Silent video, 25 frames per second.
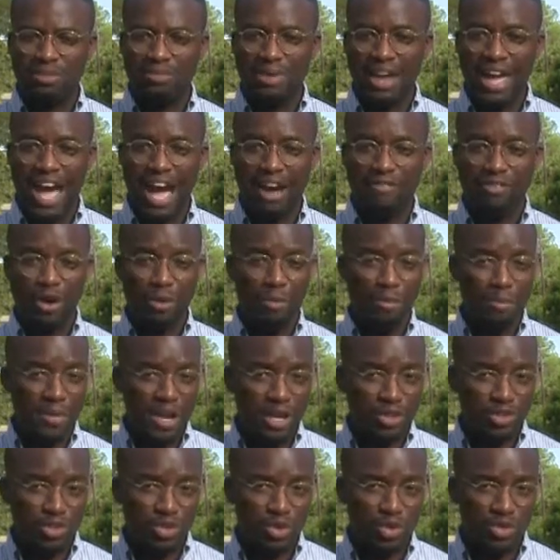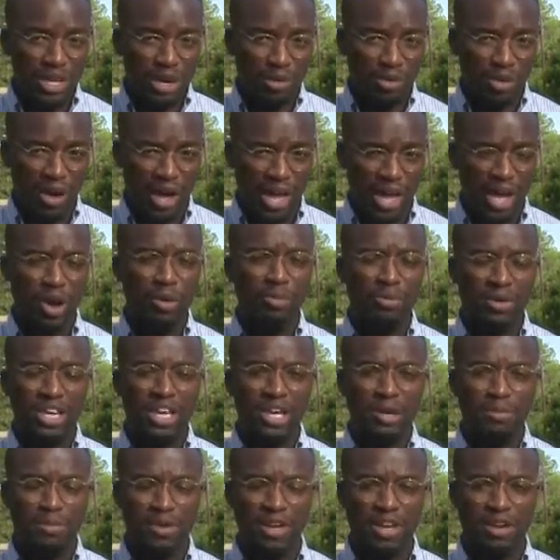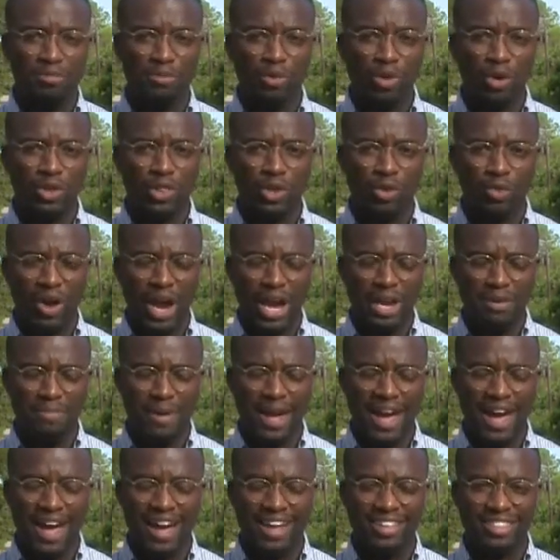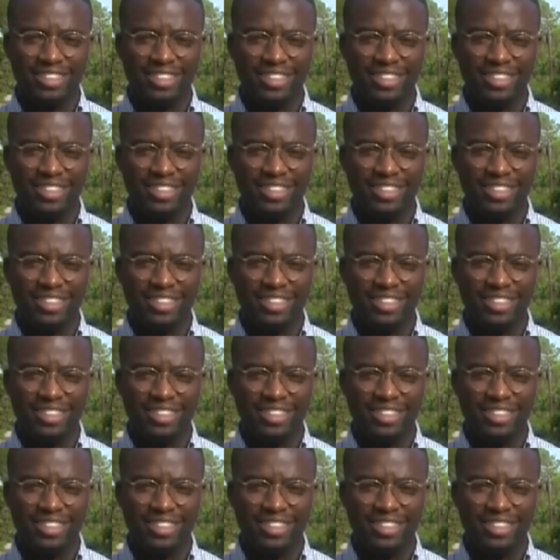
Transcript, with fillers: him to have a mentor that will help keep him on the right path.